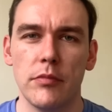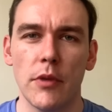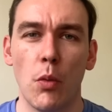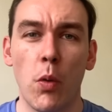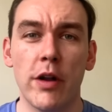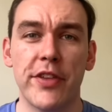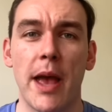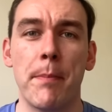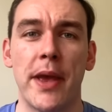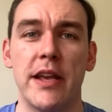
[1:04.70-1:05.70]
One of the
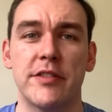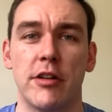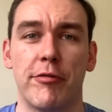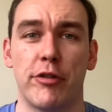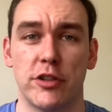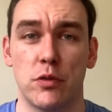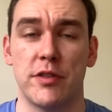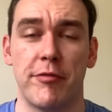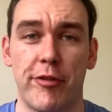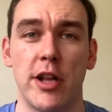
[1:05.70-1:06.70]
MPs that Frost was
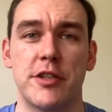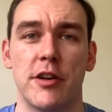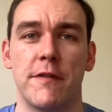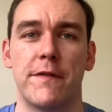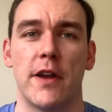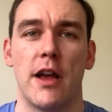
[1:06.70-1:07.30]
in front of